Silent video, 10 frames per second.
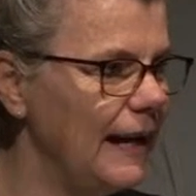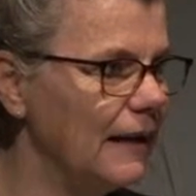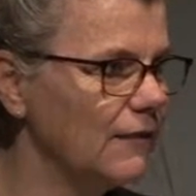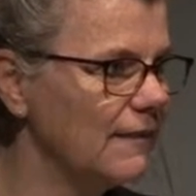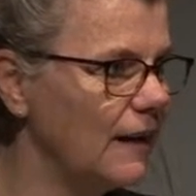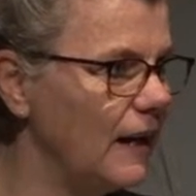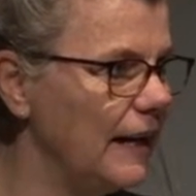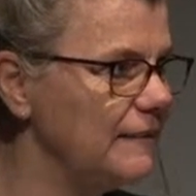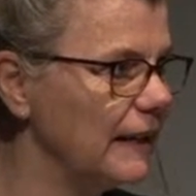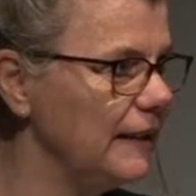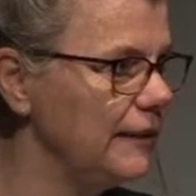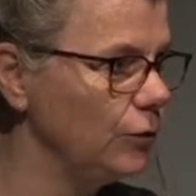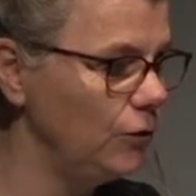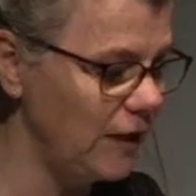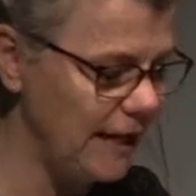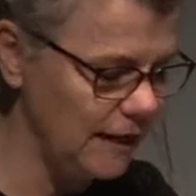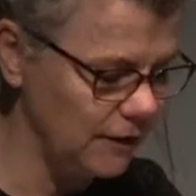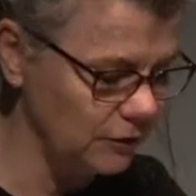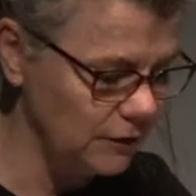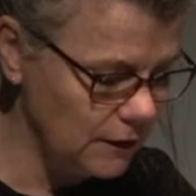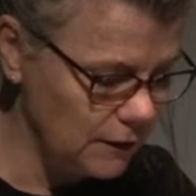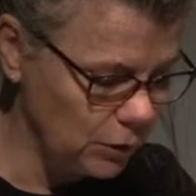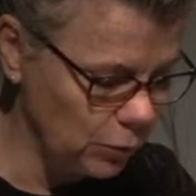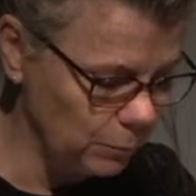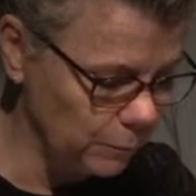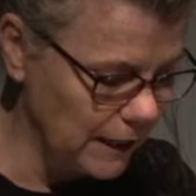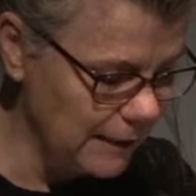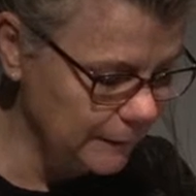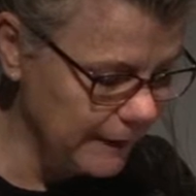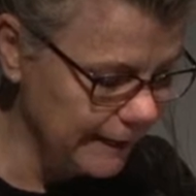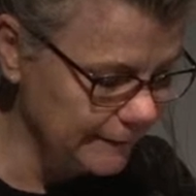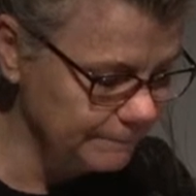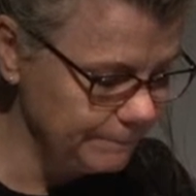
outside a little town called Bli Bli.